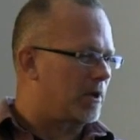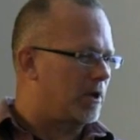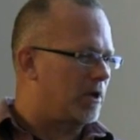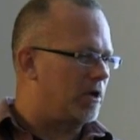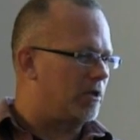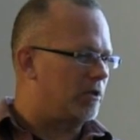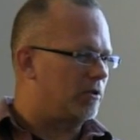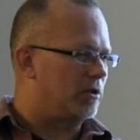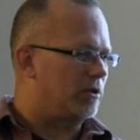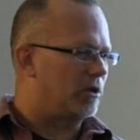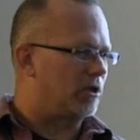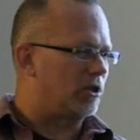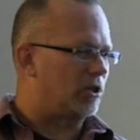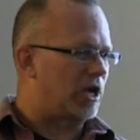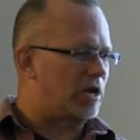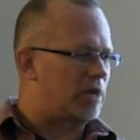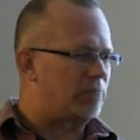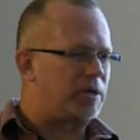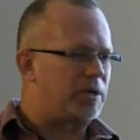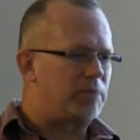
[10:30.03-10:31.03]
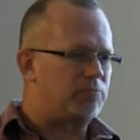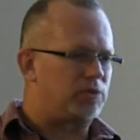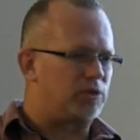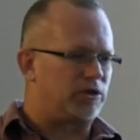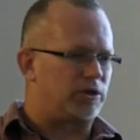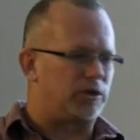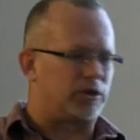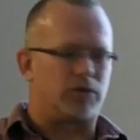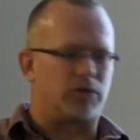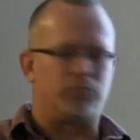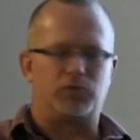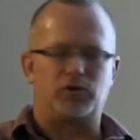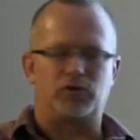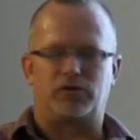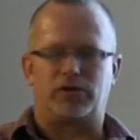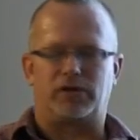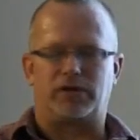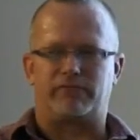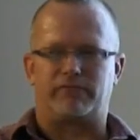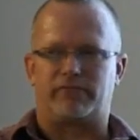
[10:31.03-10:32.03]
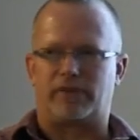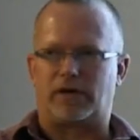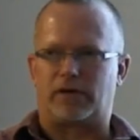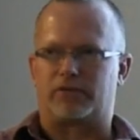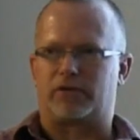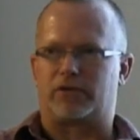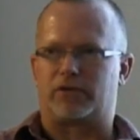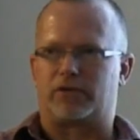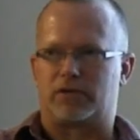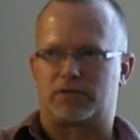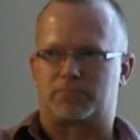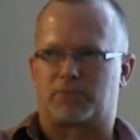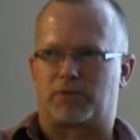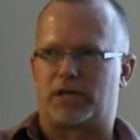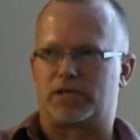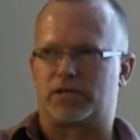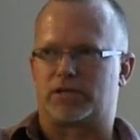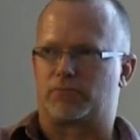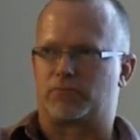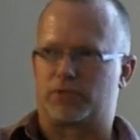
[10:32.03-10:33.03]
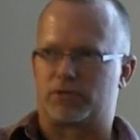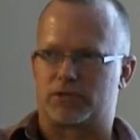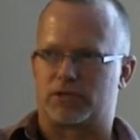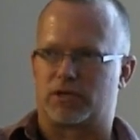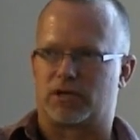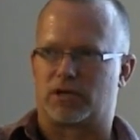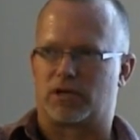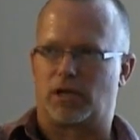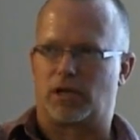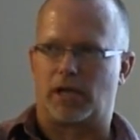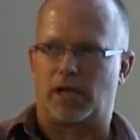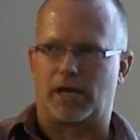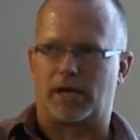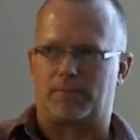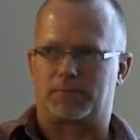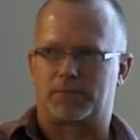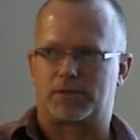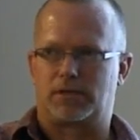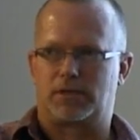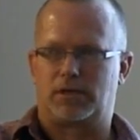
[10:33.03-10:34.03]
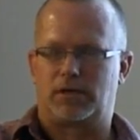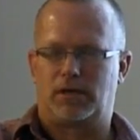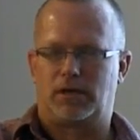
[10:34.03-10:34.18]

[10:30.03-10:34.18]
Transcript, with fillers: and a lot of people in the community felt that this project was going to collapse.